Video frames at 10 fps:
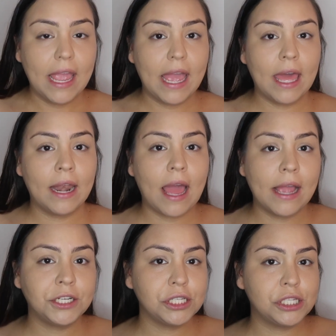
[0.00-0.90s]
and
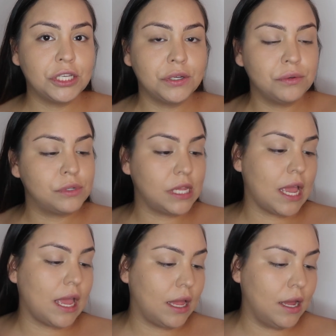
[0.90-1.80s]
I just use
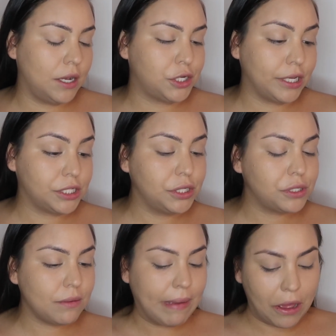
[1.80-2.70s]
a
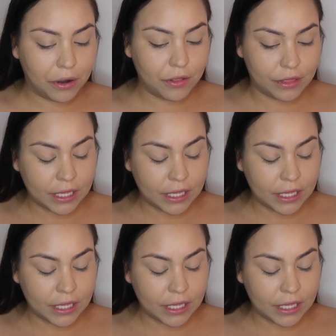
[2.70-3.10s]
translucent powder.